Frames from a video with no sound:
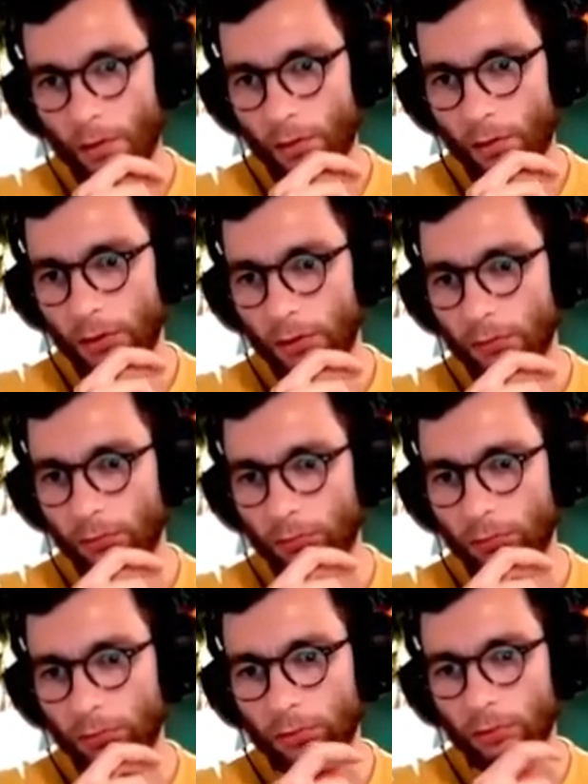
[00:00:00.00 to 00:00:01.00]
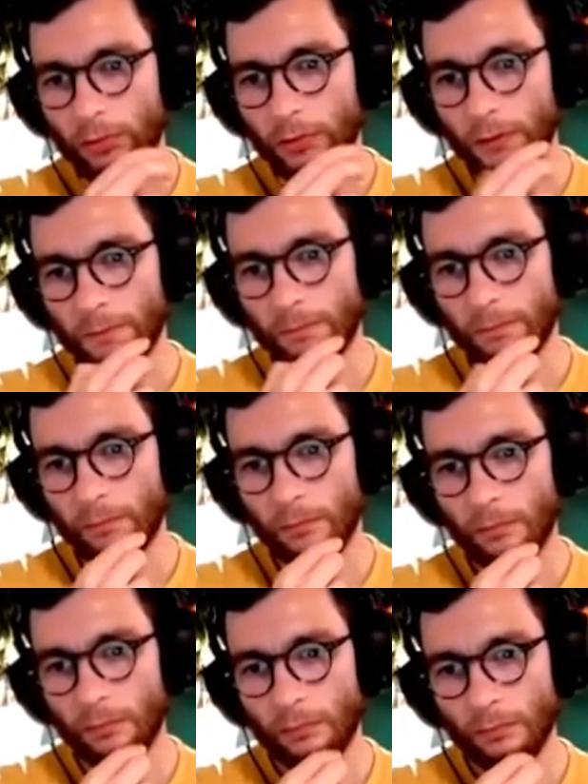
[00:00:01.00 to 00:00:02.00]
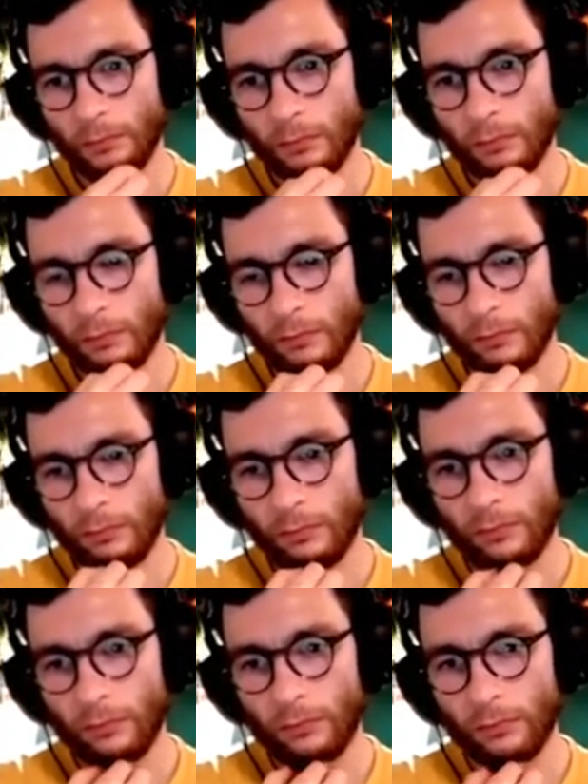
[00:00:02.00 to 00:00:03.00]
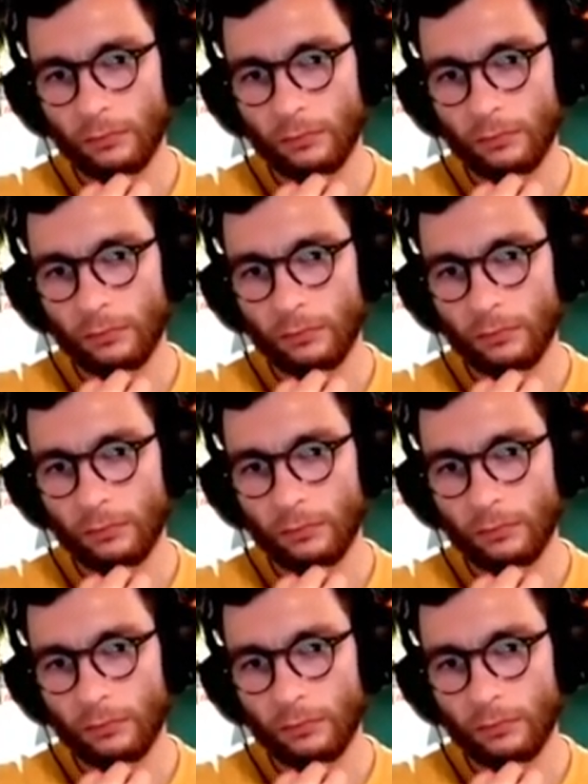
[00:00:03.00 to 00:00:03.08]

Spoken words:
(not speaking)